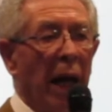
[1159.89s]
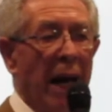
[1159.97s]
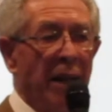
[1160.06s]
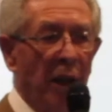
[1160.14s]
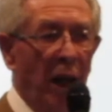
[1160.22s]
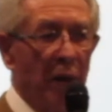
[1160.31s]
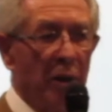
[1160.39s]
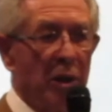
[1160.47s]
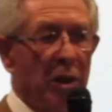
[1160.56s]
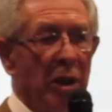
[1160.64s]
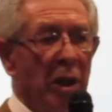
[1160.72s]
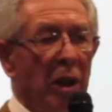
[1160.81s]

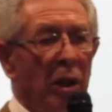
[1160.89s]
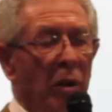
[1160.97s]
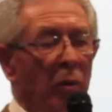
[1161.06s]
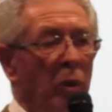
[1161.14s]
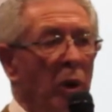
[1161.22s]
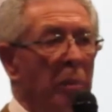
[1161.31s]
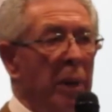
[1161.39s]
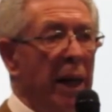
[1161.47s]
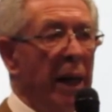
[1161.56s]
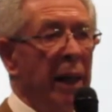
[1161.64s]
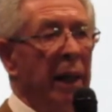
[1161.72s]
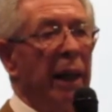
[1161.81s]
adults, were
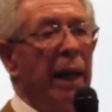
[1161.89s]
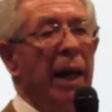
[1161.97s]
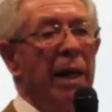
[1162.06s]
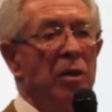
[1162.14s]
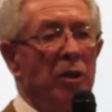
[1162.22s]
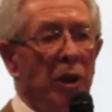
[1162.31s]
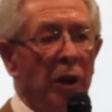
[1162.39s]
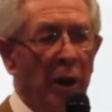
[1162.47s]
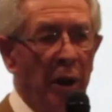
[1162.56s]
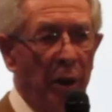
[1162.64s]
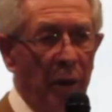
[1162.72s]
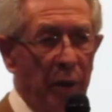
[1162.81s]
being
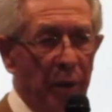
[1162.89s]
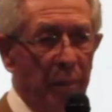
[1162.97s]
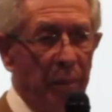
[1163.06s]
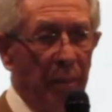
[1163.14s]
interned.